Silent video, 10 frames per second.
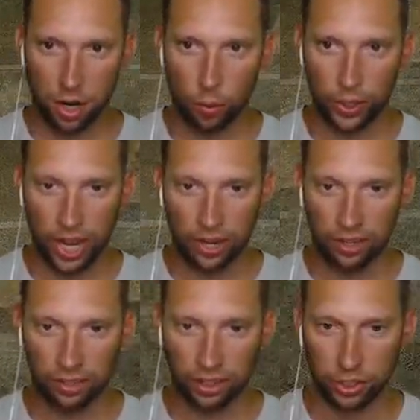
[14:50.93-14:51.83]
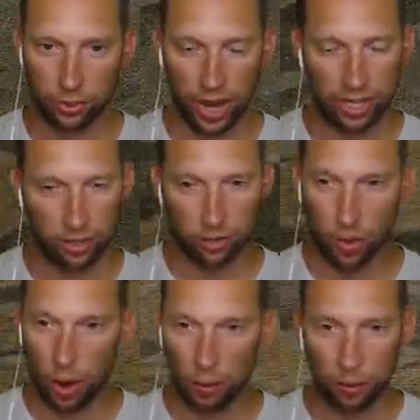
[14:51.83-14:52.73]
Oh, we got an unleash right here,
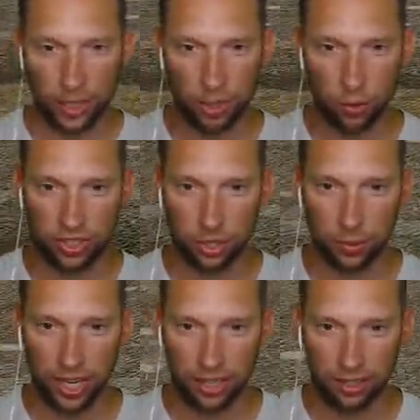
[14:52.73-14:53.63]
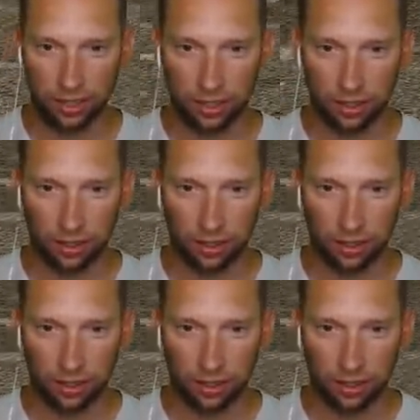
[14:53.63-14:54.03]
so I'm going to be doing some hitting.